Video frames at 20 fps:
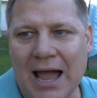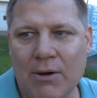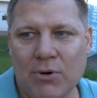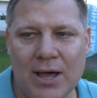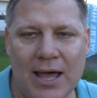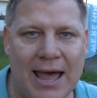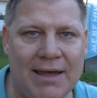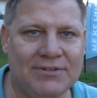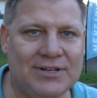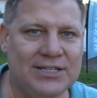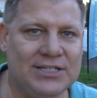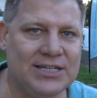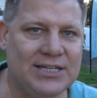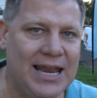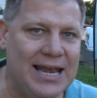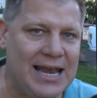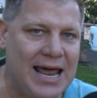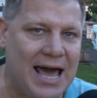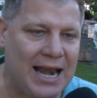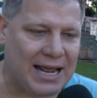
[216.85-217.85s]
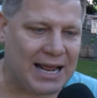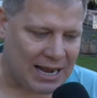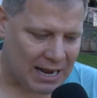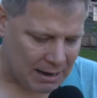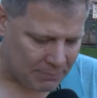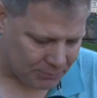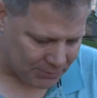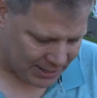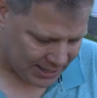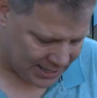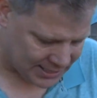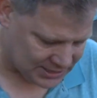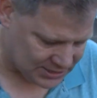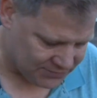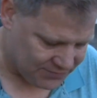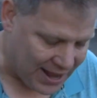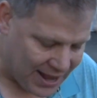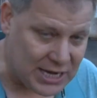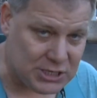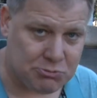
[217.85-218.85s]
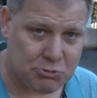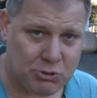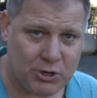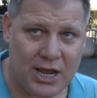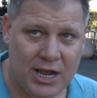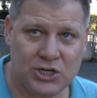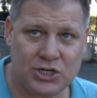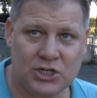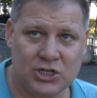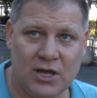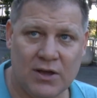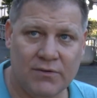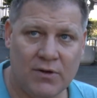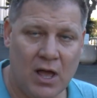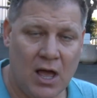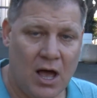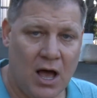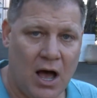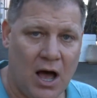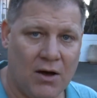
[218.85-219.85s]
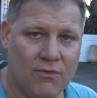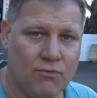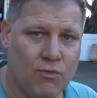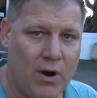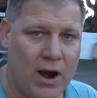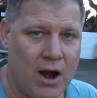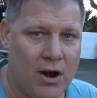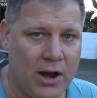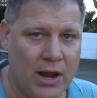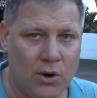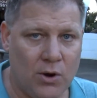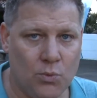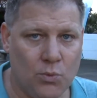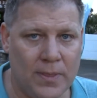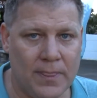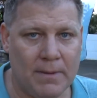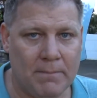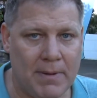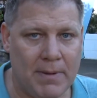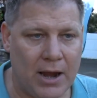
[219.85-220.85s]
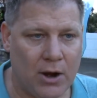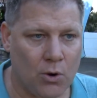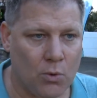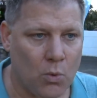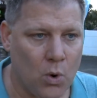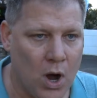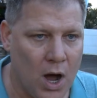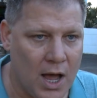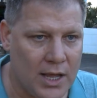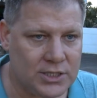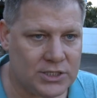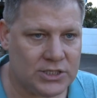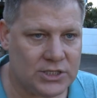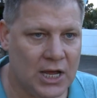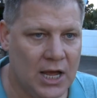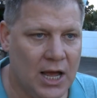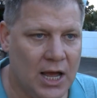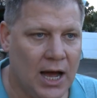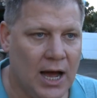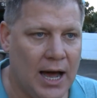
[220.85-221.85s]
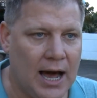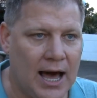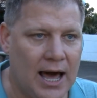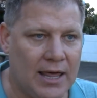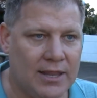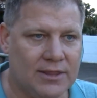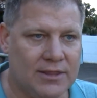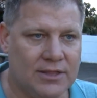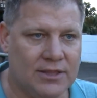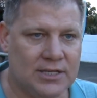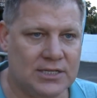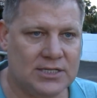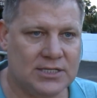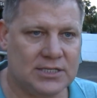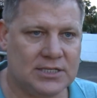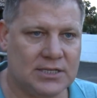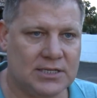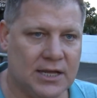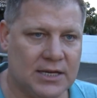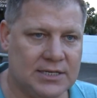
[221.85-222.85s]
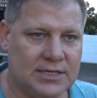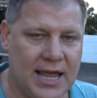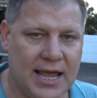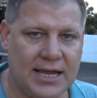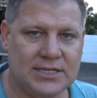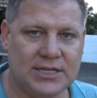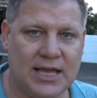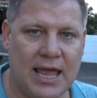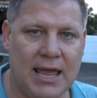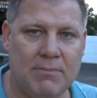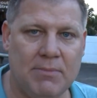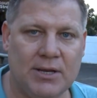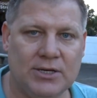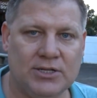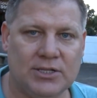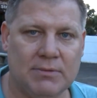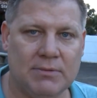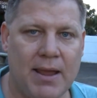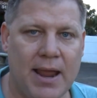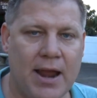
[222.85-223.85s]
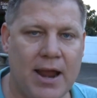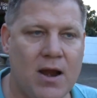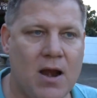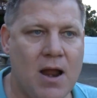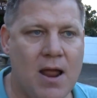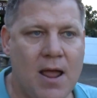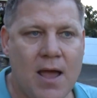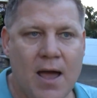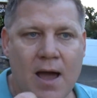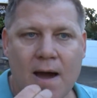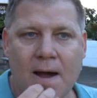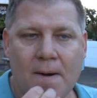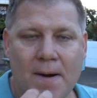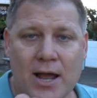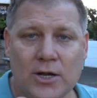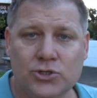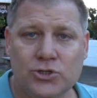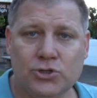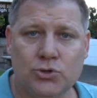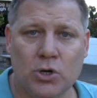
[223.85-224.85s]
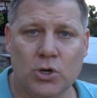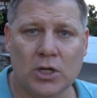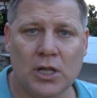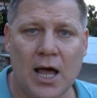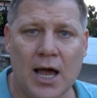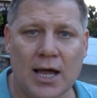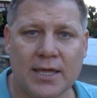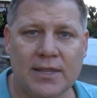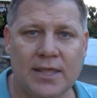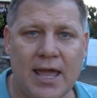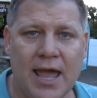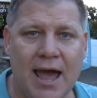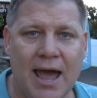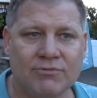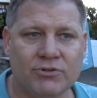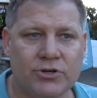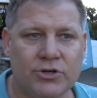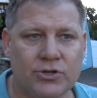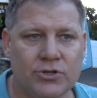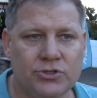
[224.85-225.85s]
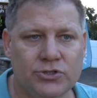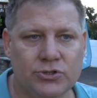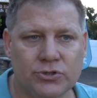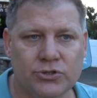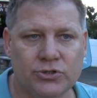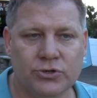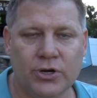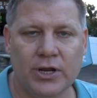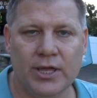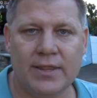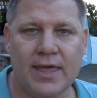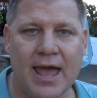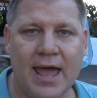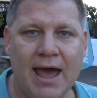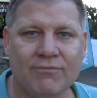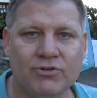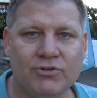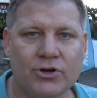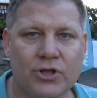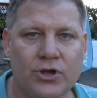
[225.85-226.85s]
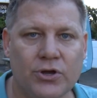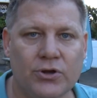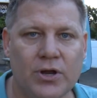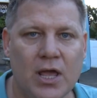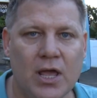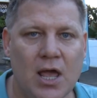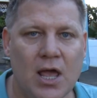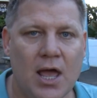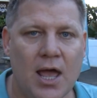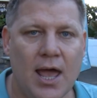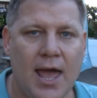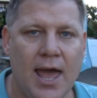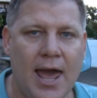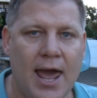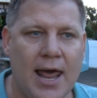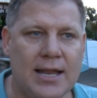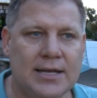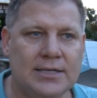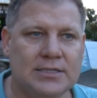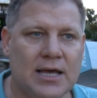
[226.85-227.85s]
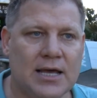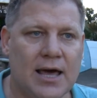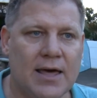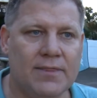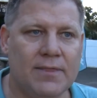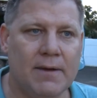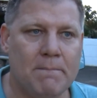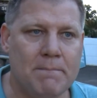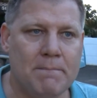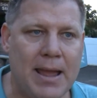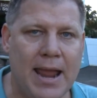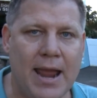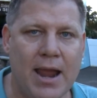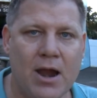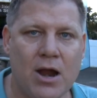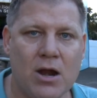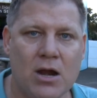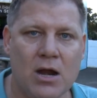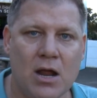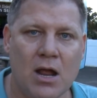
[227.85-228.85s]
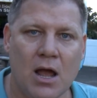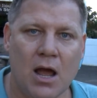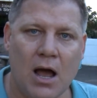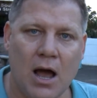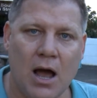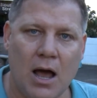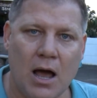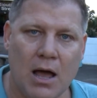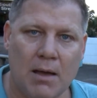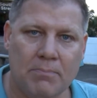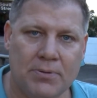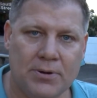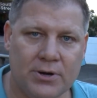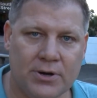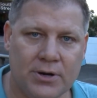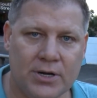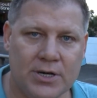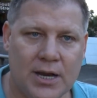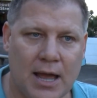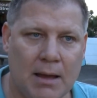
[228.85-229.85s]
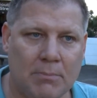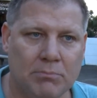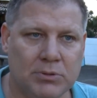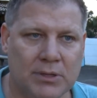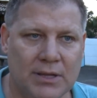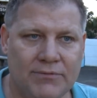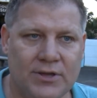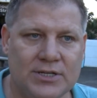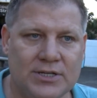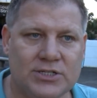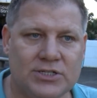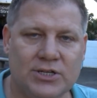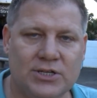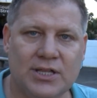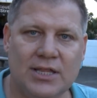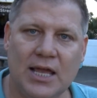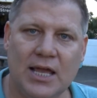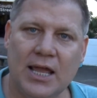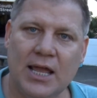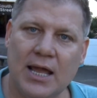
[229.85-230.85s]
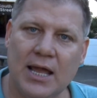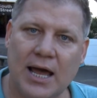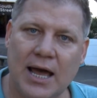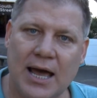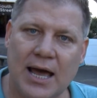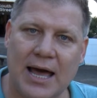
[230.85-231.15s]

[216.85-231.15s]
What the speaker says: I will have to say, not a comprehensive explanation of where and when the mayor was. This text came into the mayor around 2 o'clock in the afternoon, 2:30 in the afternoon, and the mayor appeared oblivious to the